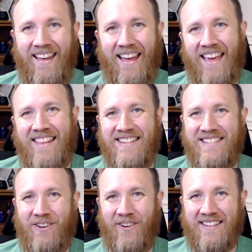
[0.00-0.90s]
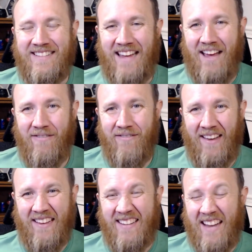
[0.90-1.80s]
Hey, this is OXDF,
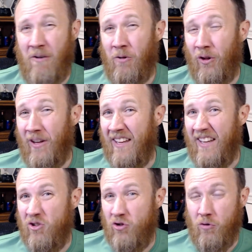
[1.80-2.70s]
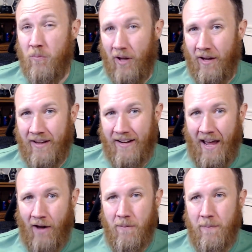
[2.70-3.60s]
and today we're looking at Joomla and
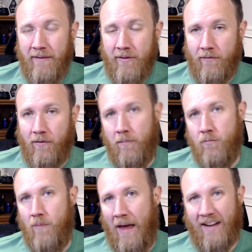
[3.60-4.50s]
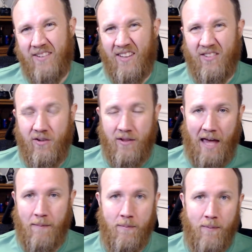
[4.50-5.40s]
how to pivot from access to the
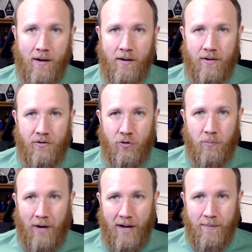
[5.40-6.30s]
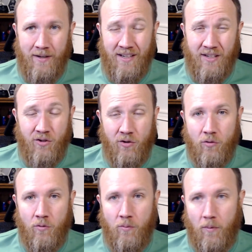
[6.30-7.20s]
admin panel as super admin
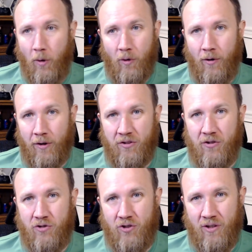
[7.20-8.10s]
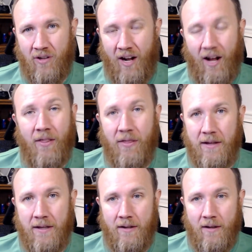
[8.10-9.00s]
into remote code execution on
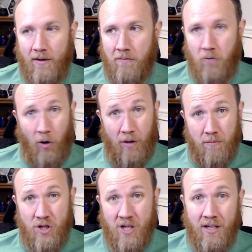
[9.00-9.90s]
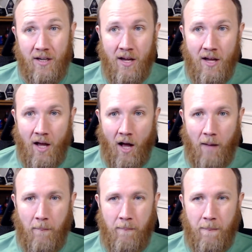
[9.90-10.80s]
the target machine.
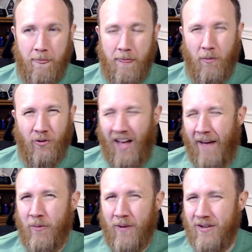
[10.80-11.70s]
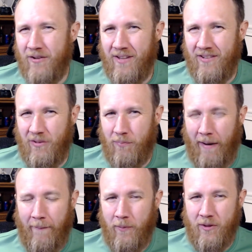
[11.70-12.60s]
Um, the most common way to do this is
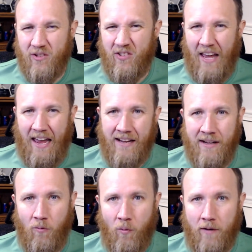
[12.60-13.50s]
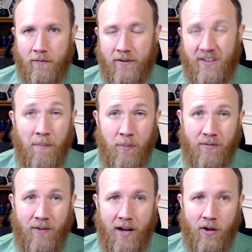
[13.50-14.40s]
probably just to edit one of the template
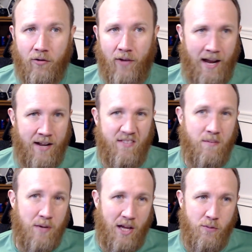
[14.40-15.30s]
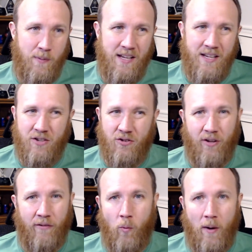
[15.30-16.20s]
files, add in some PHP, get
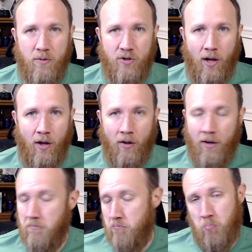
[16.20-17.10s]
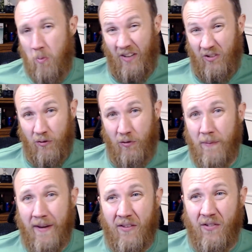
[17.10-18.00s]
yourself a web shell, execute
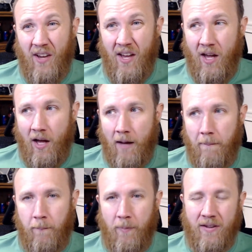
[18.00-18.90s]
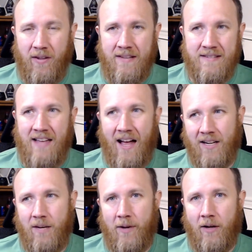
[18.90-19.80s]
commands. Um, but it's not going
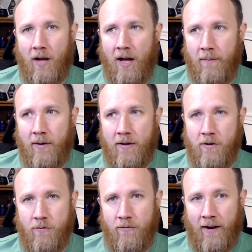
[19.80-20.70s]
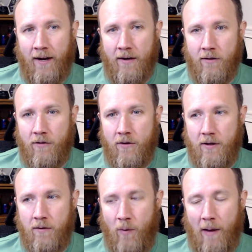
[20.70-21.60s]
to be uncommon that you find
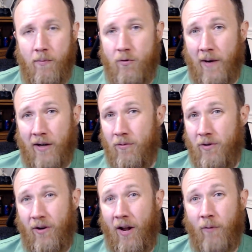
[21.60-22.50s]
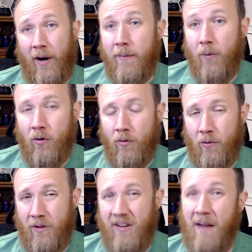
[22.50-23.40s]
the web directories are not writable or
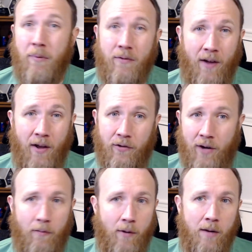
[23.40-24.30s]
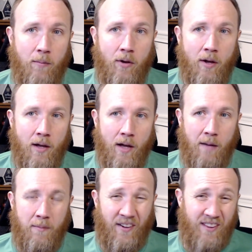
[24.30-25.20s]
the template files are not writable. Um,
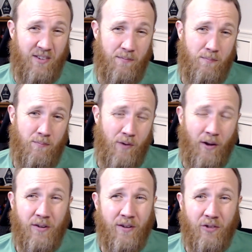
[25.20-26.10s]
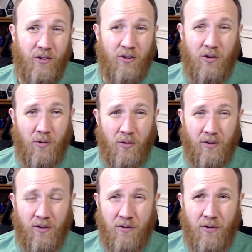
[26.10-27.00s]
in fact, that's a relatively secure thing
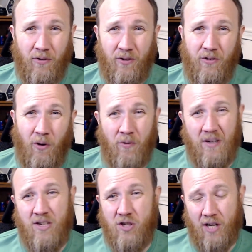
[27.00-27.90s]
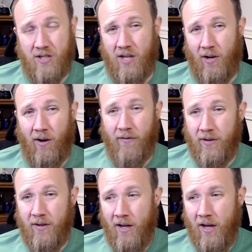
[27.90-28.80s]
to do. Those things don't need to change that
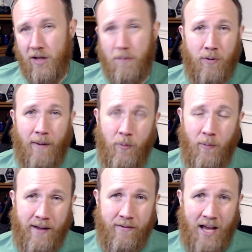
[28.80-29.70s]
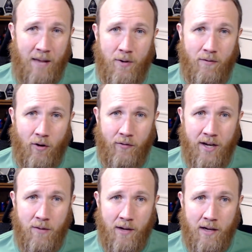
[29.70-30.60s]
often you probably want to have an admin involved
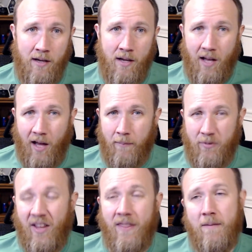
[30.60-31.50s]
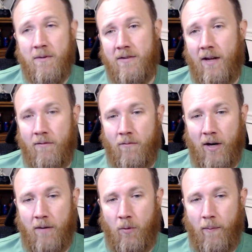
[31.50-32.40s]
anyway. Um, set them as
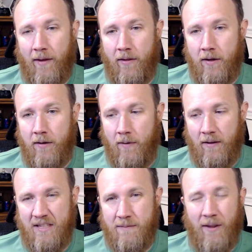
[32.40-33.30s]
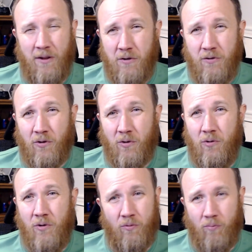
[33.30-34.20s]
non-writable by the at least by the user who
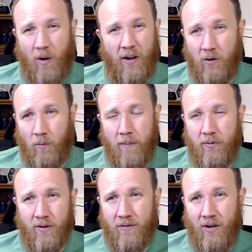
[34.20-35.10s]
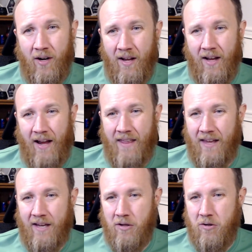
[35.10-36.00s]
is running your web server, and
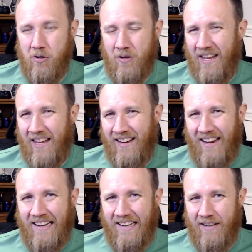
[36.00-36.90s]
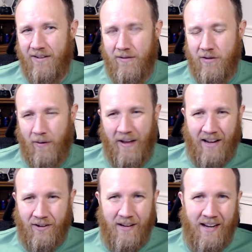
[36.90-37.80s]
then you can't edit it. You know, a
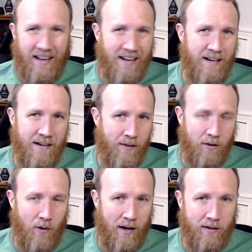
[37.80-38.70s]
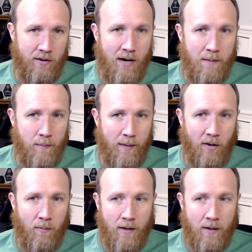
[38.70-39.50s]
hacker can't edit it if they crack into your admin panel.